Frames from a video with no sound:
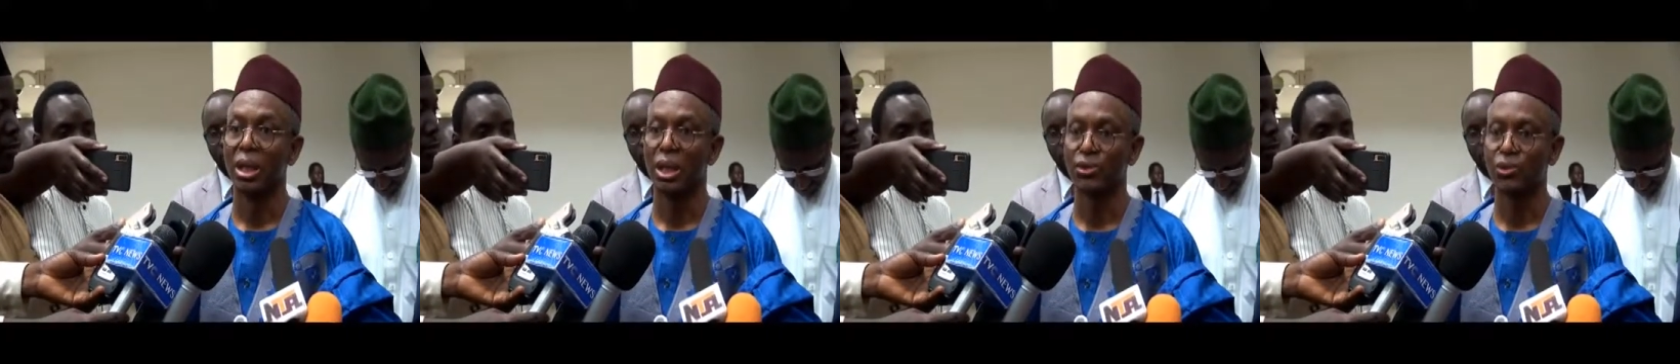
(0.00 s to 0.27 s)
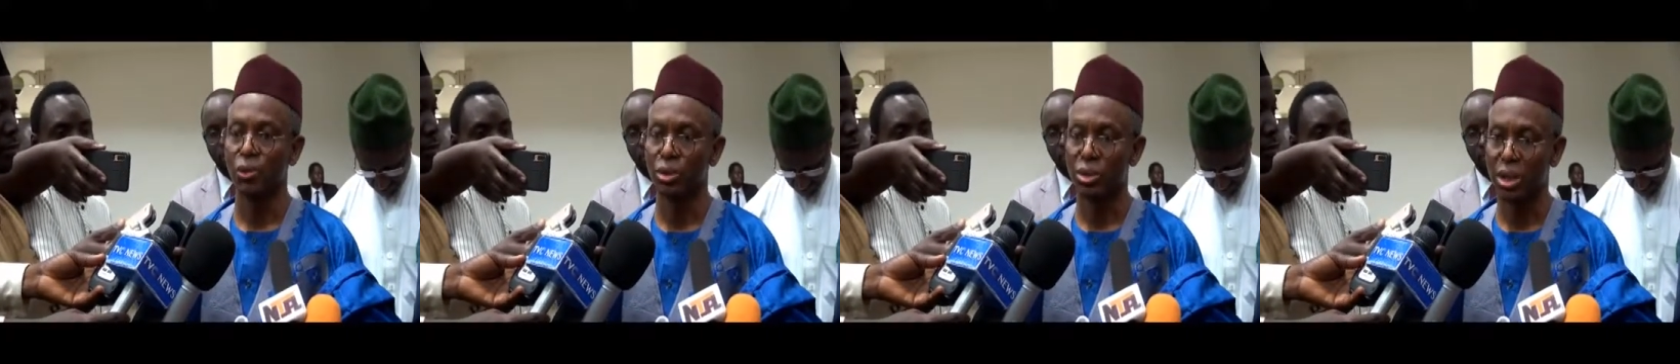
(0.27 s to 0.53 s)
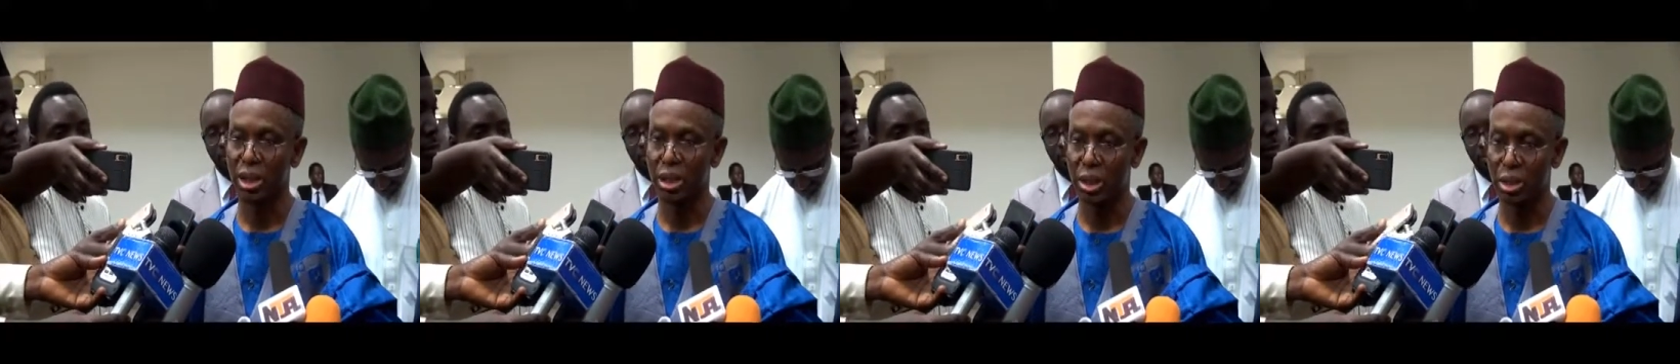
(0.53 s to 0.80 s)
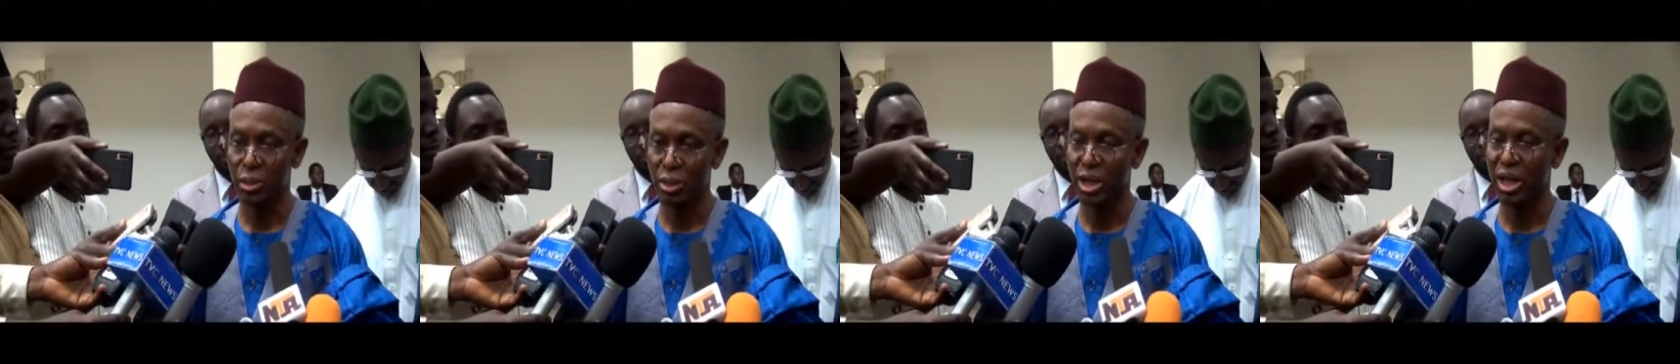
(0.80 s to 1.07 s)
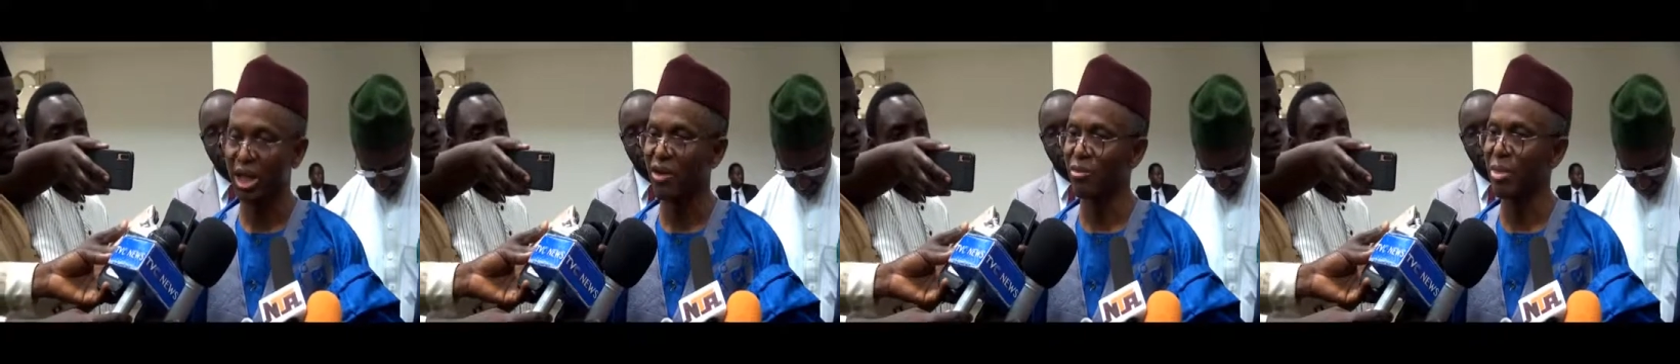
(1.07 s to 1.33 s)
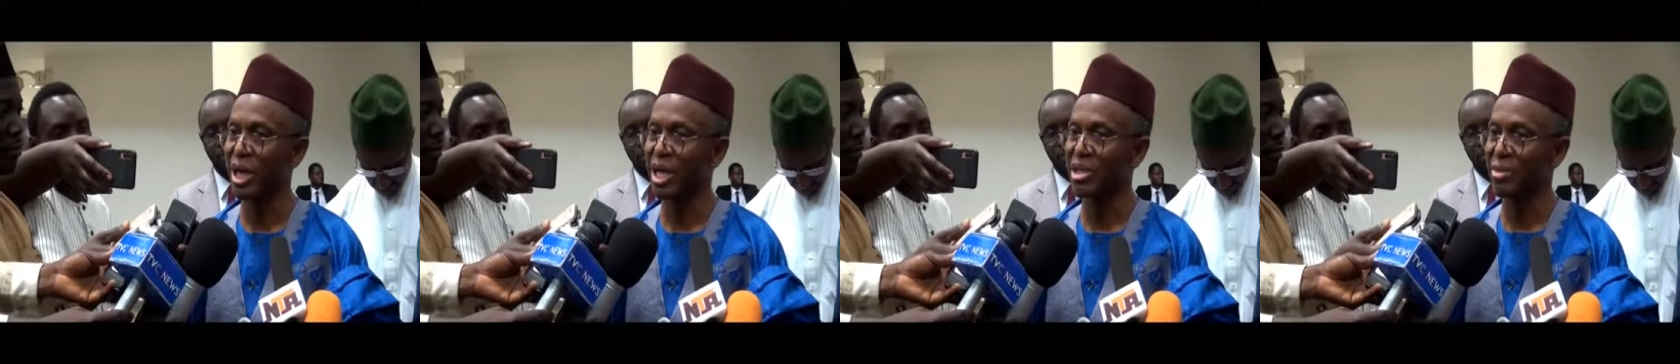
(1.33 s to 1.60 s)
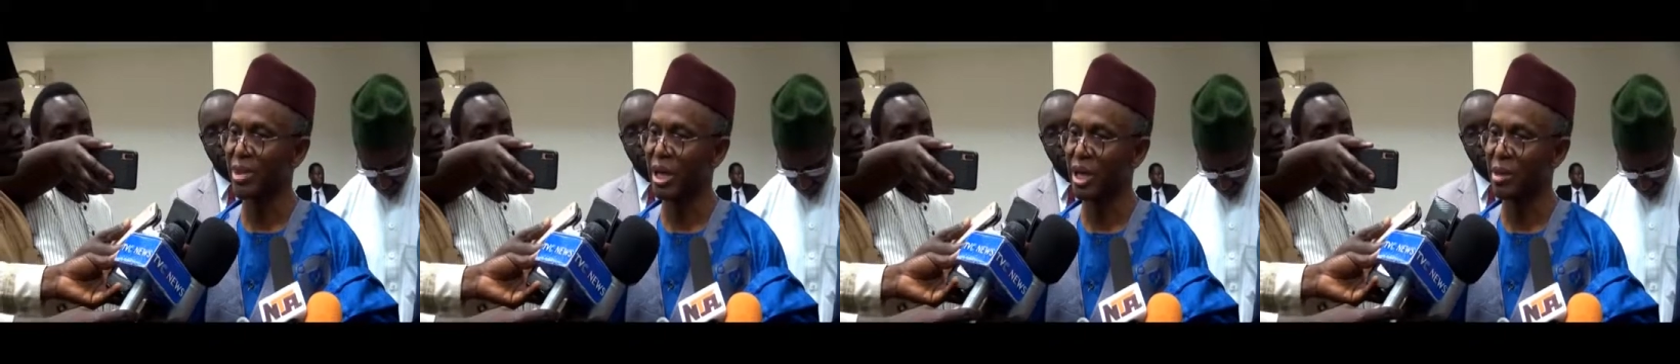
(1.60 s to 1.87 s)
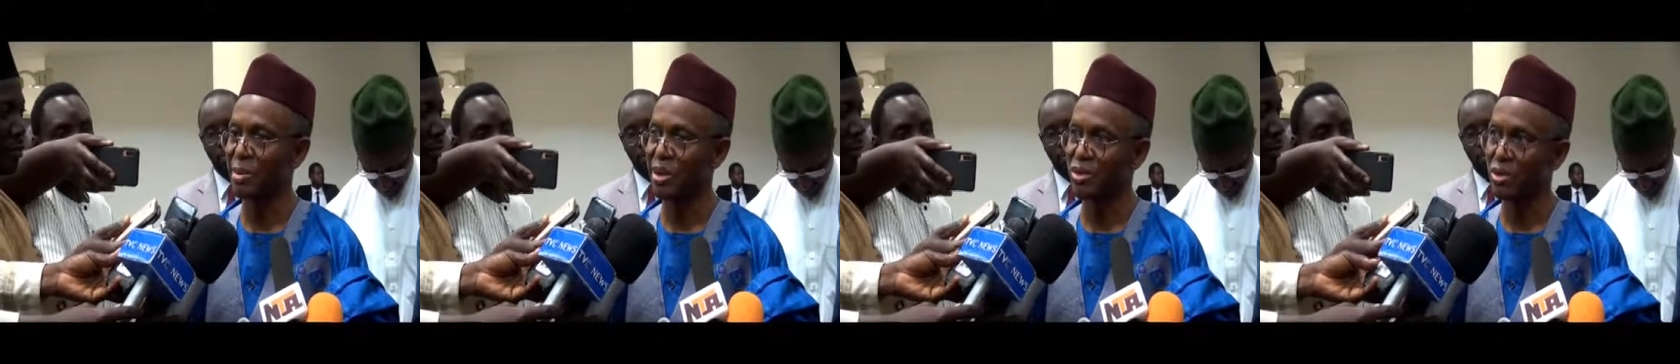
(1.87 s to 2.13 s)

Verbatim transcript: Uh, so the UK government has been helping